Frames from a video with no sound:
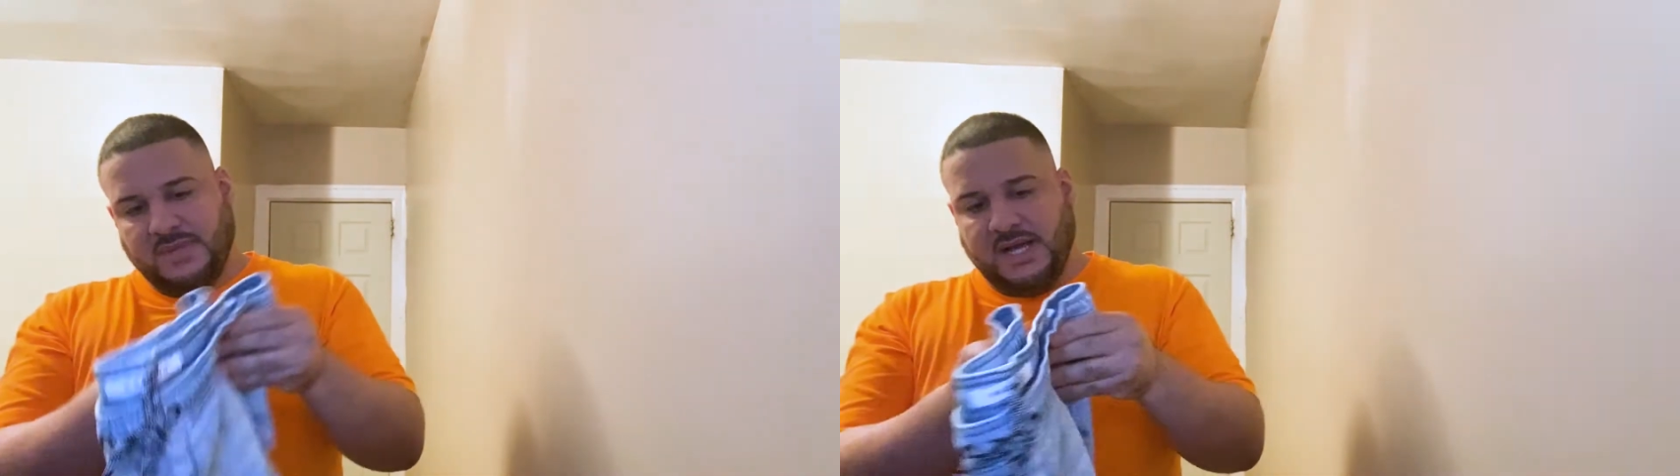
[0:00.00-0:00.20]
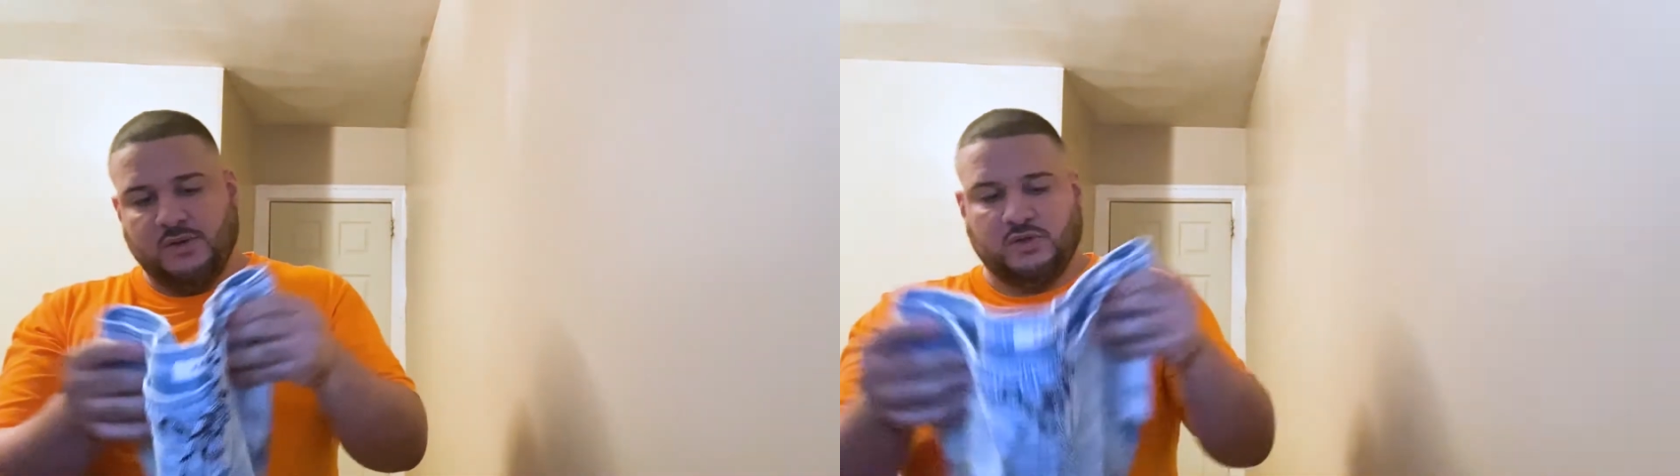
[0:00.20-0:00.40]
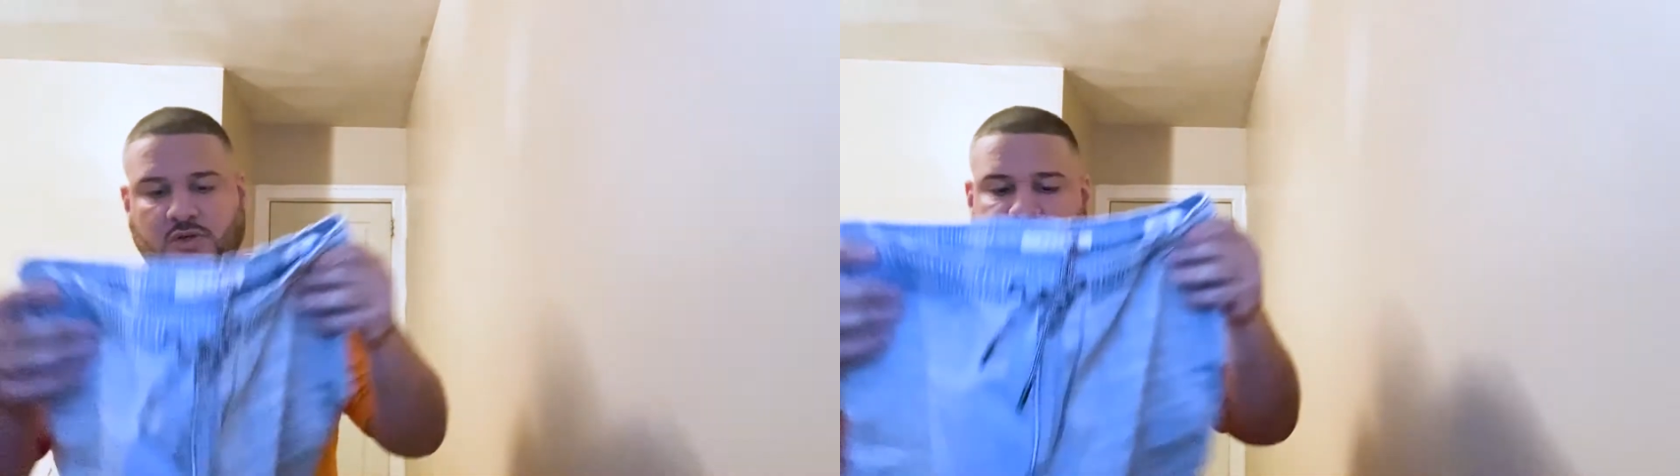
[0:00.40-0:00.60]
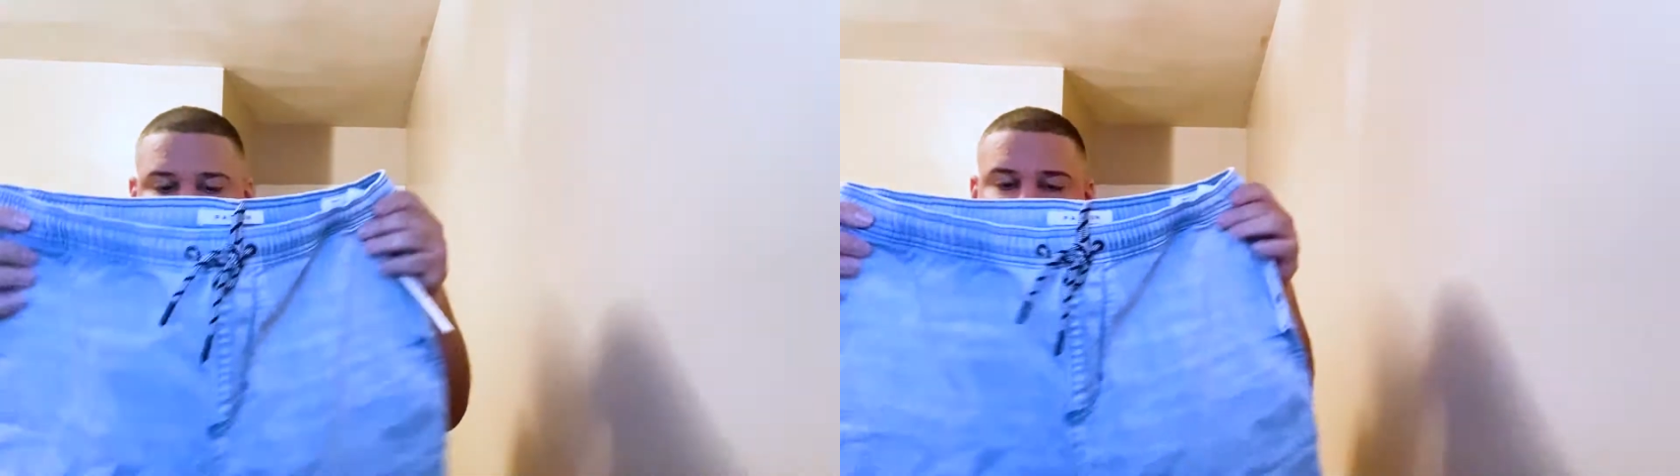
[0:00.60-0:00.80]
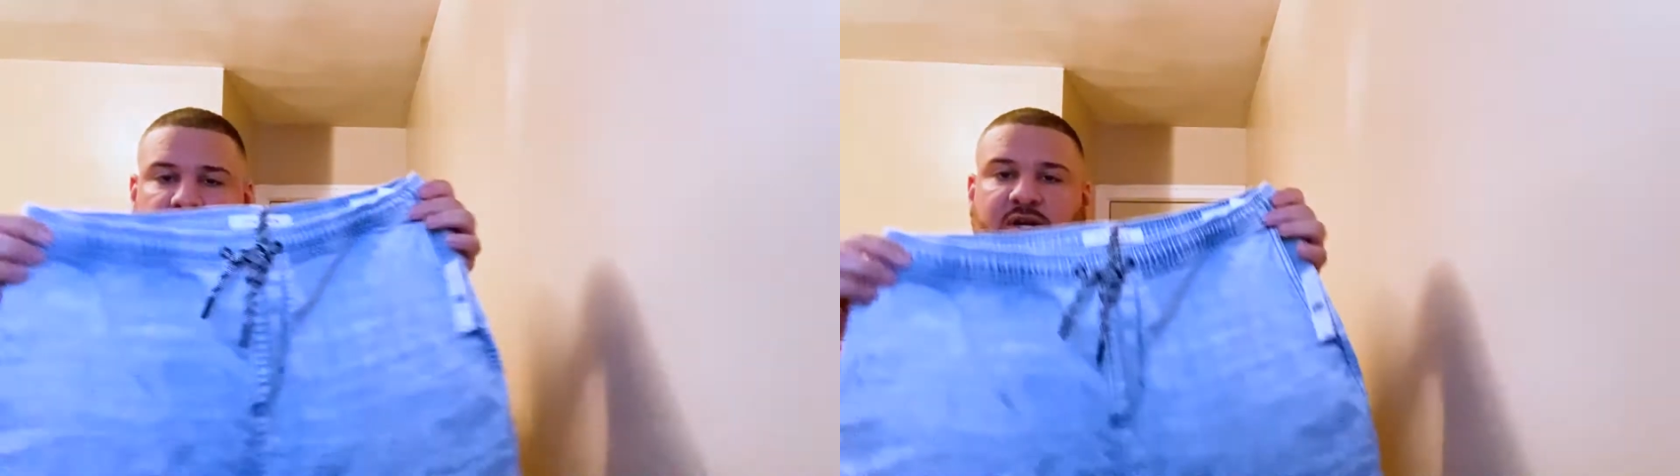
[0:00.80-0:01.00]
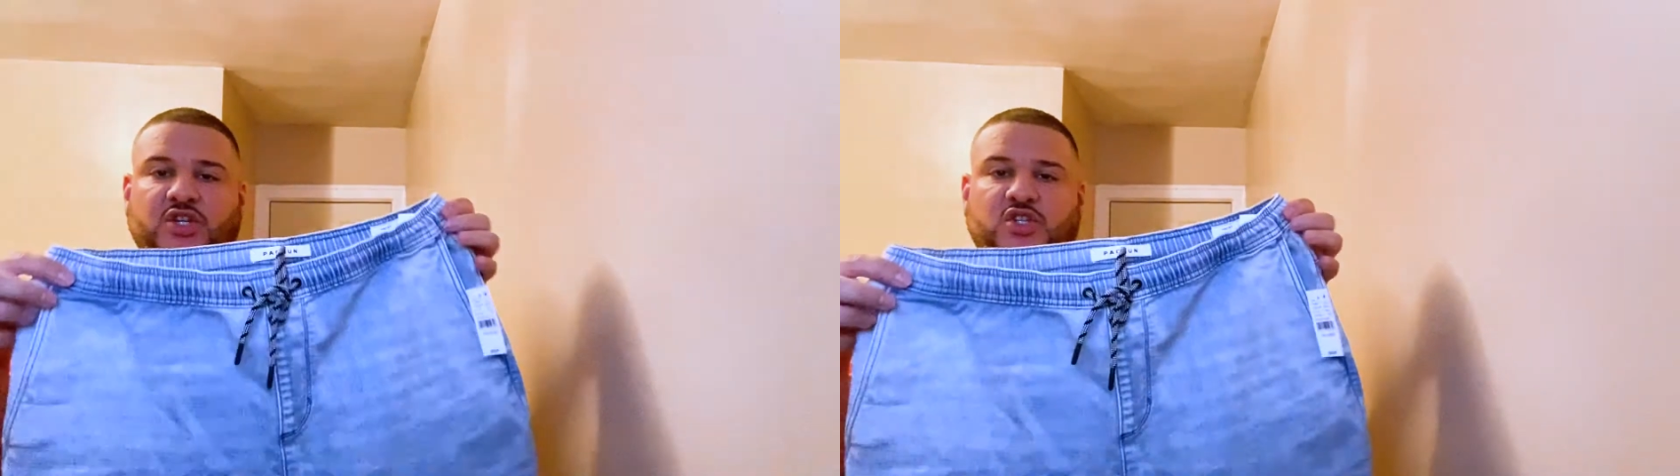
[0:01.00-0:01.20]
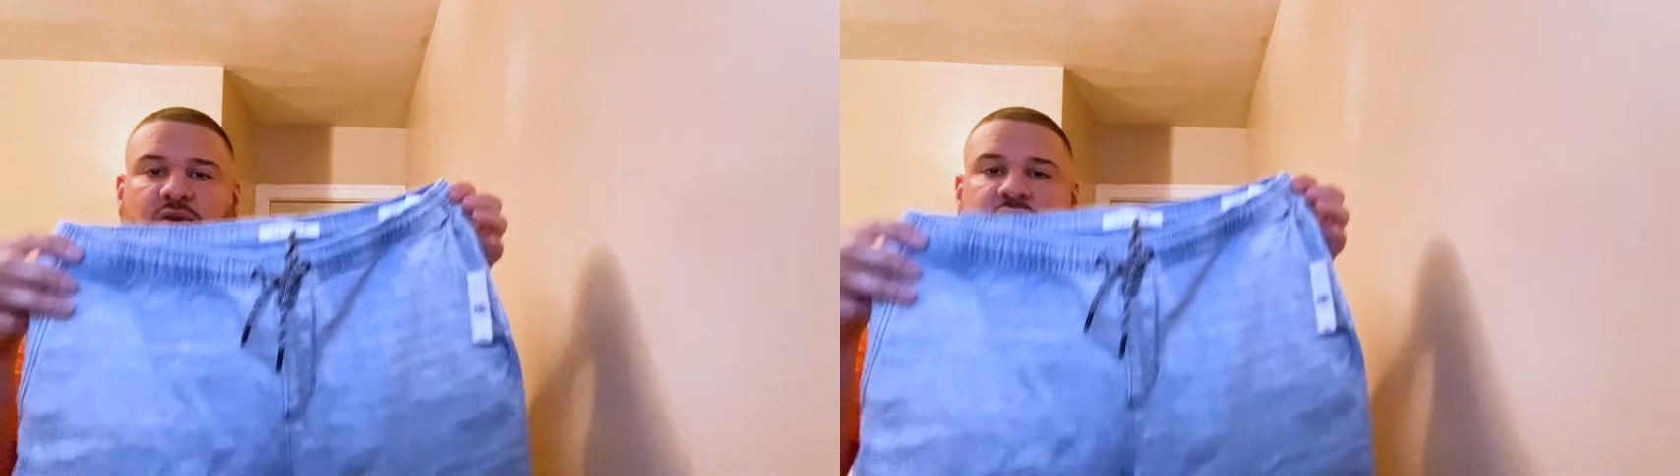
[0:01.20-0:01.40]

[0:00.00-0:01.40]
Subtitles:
I know some people don't enjoy